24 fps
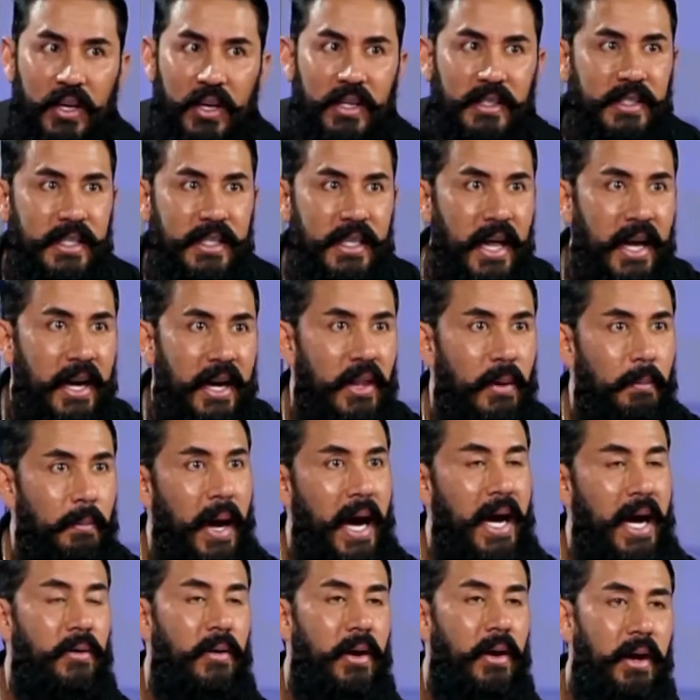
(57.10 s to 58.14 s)
see that in the
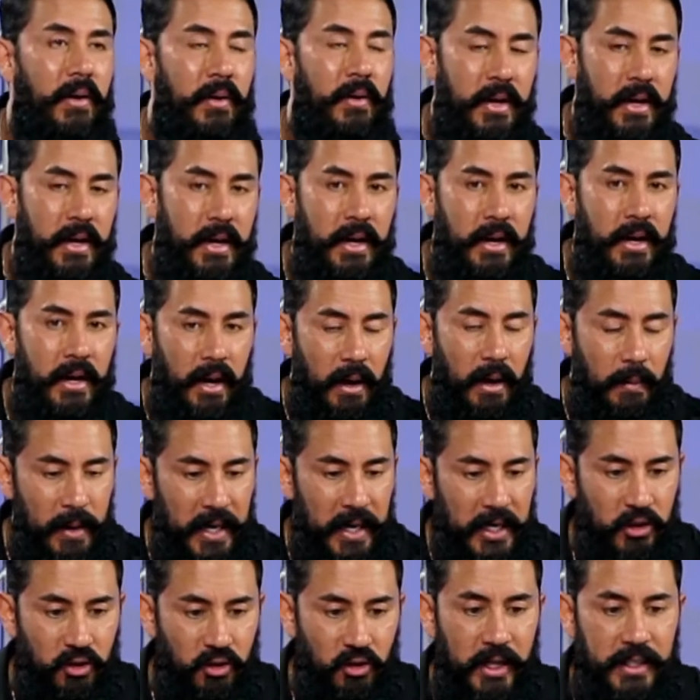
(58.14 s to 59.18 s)
background a
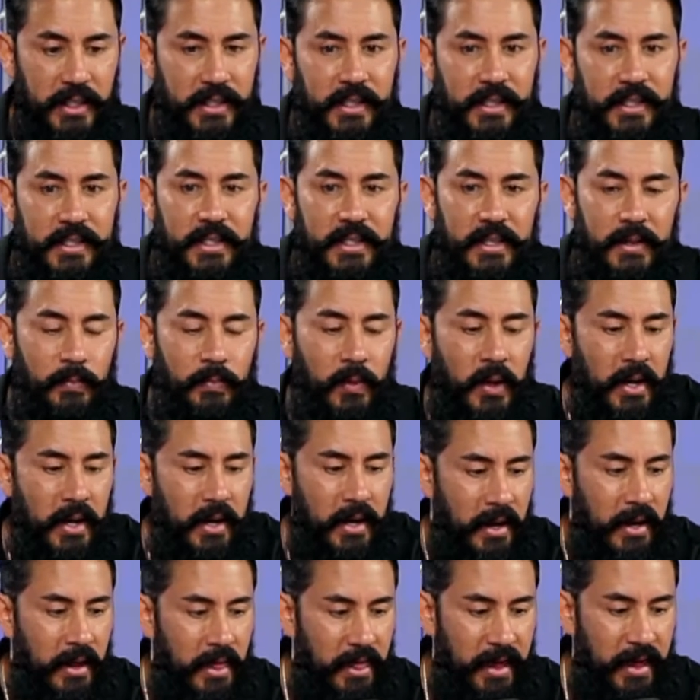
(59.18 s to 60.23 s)
big truss system
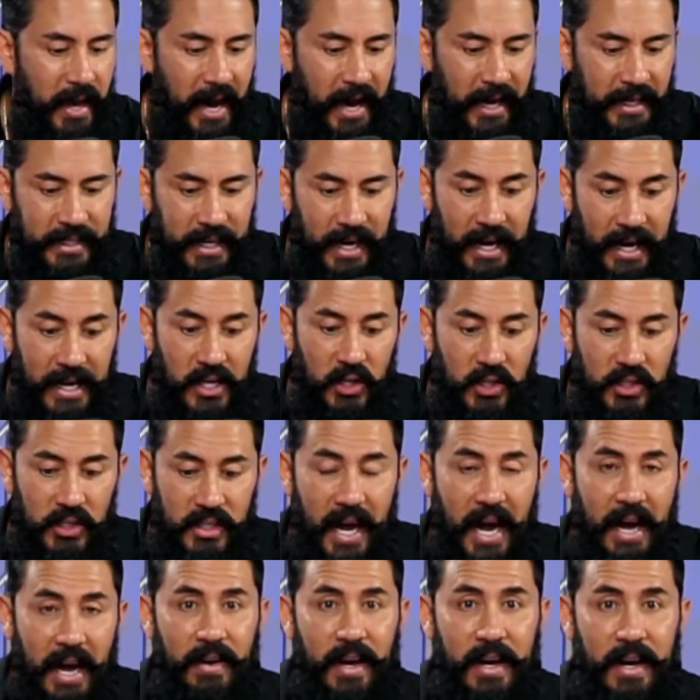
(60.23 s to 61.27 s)
that I used to
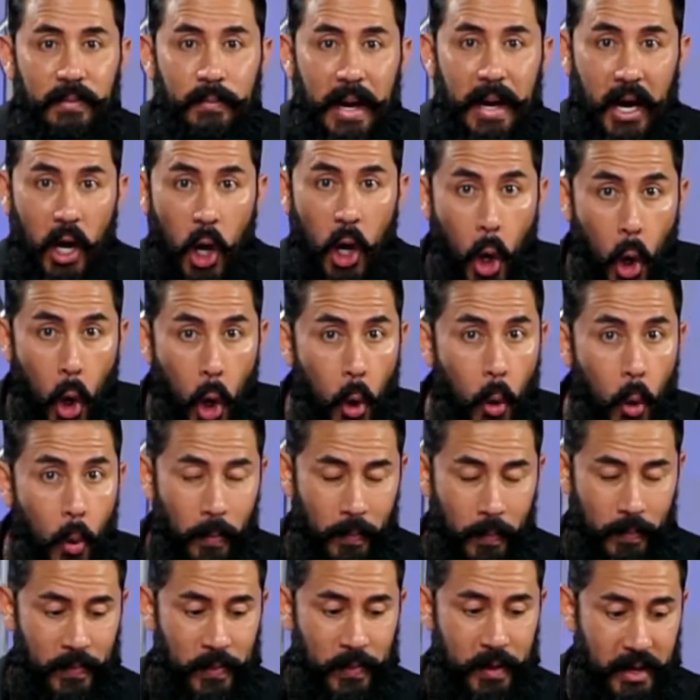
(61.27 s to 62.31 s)
have out of my
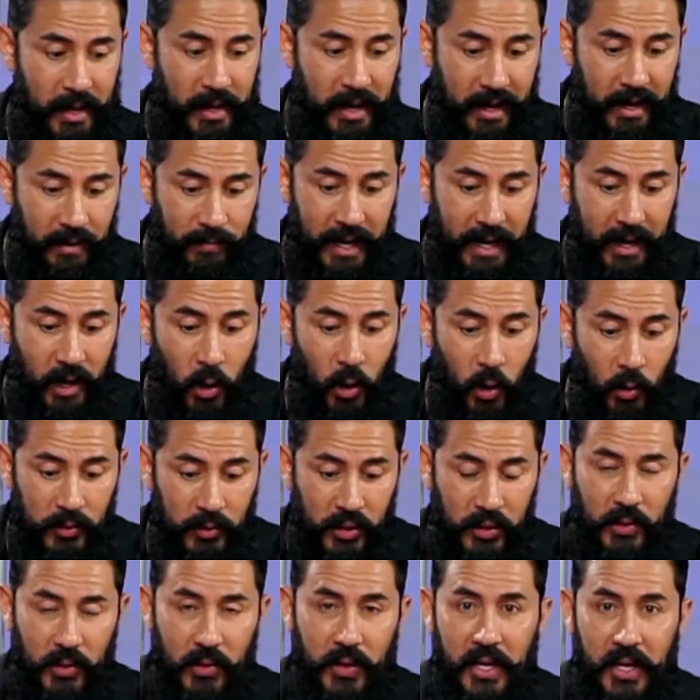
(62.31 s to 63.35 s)
home, out of my home
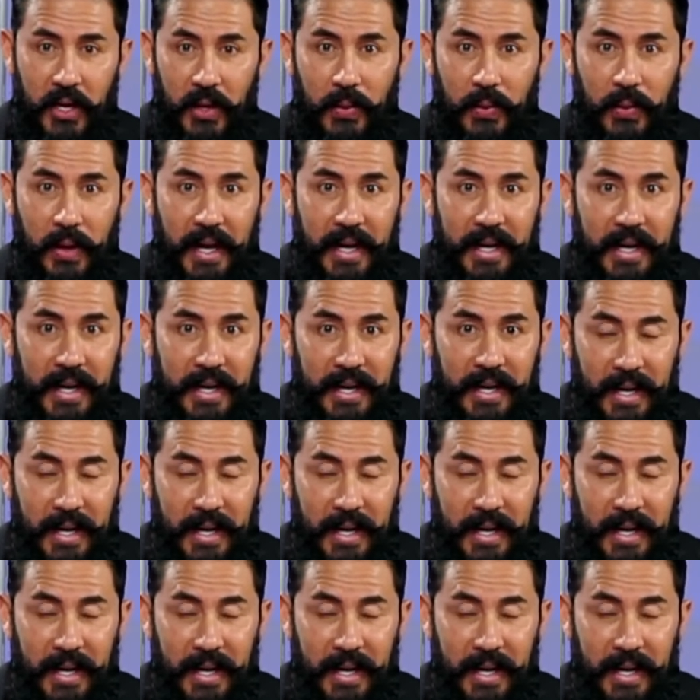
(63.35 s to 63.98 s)
studio, right? And